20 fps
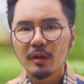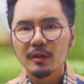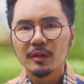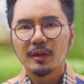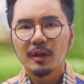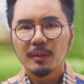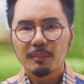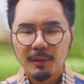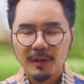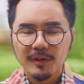
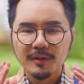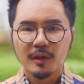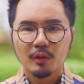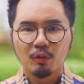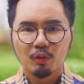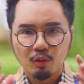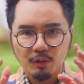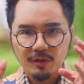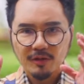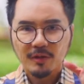The
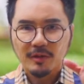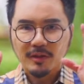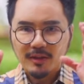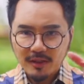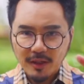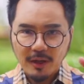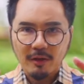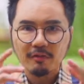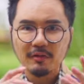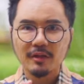person who
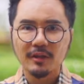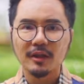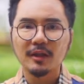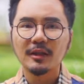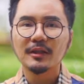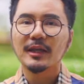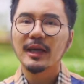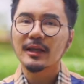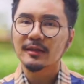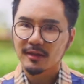sell
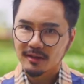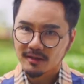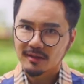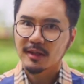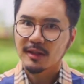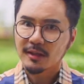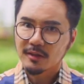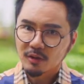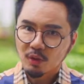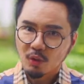the cactus
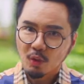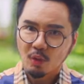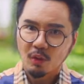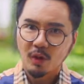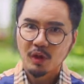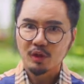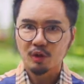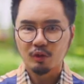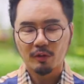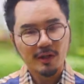saying so
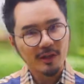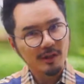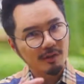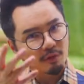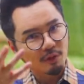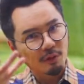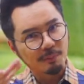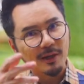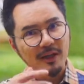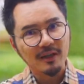that it
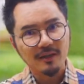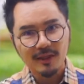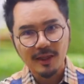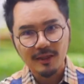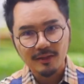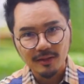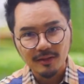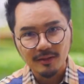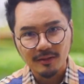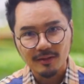will buy the
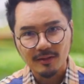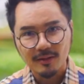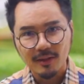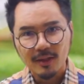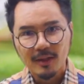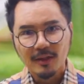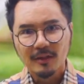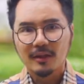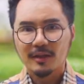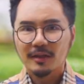cactus.
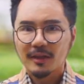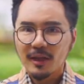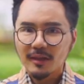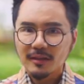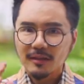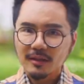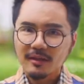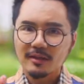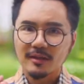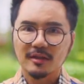The
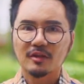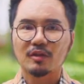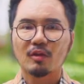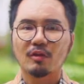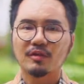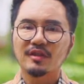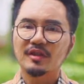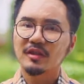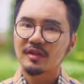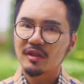cactus is
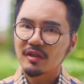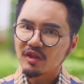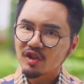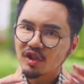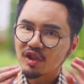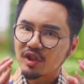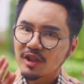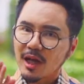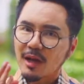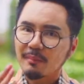considered
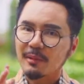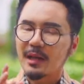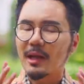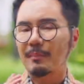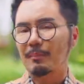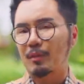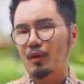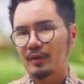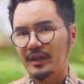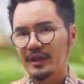sharp
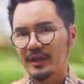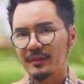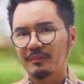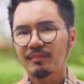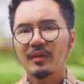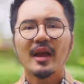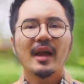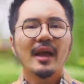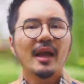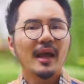and porky.
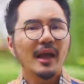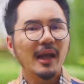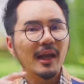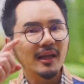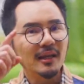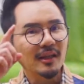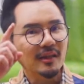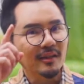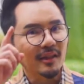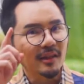
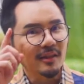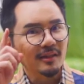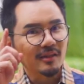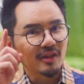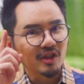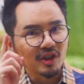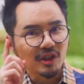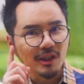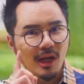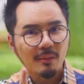Anything
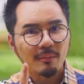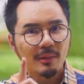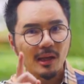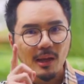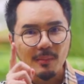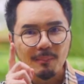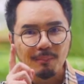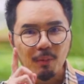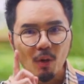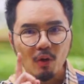sharp
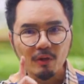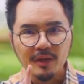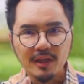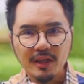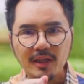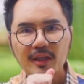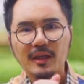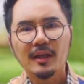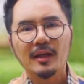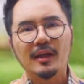and
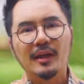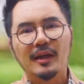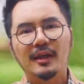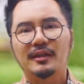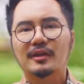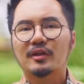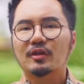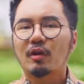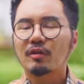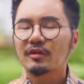porky
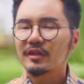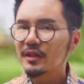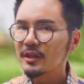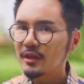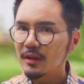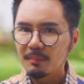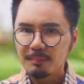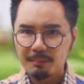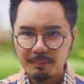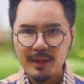is
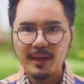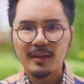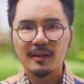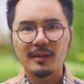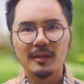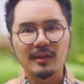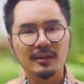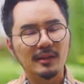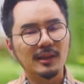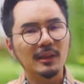considered bad
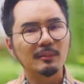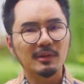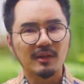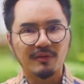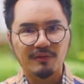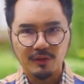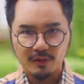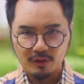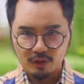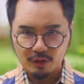in terms
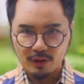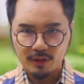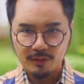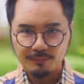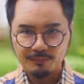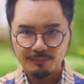of feng shui.